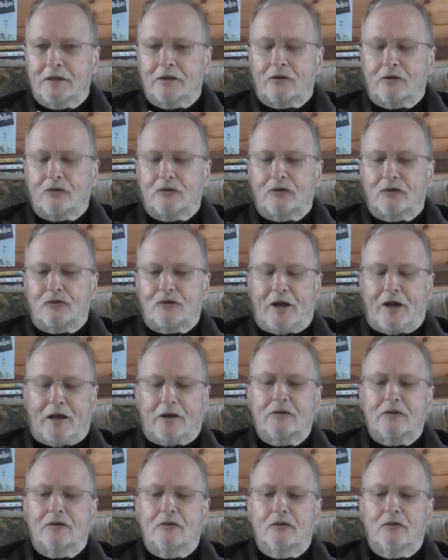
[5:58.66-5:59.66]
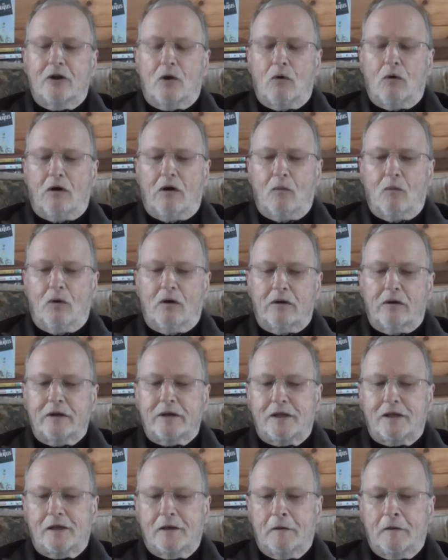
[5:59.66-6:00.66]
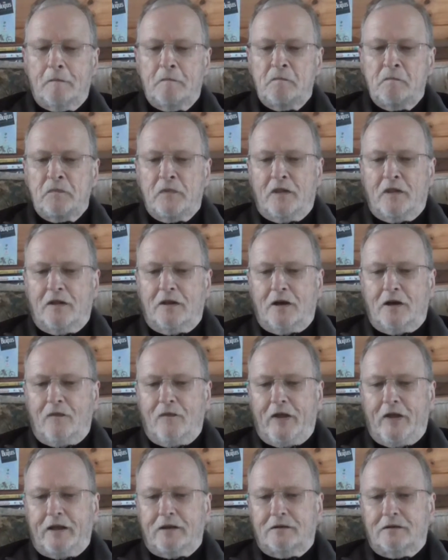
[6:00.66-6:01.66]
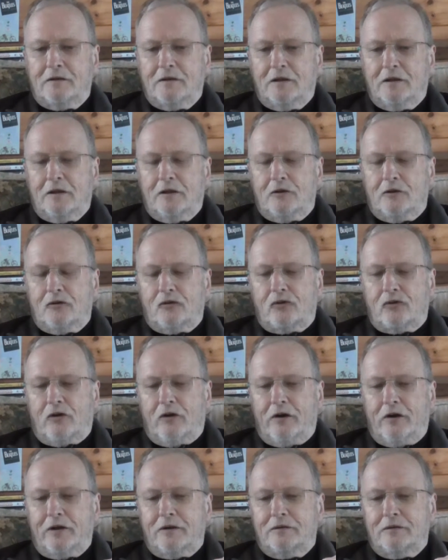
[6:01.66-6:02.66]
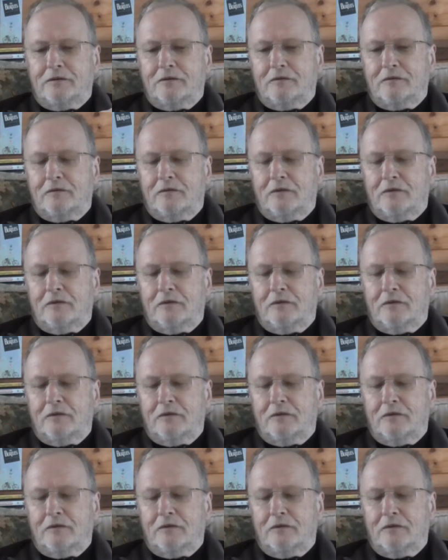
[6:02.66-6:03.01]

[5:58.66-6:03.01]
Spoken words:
because the track's usually quite wide, and then try and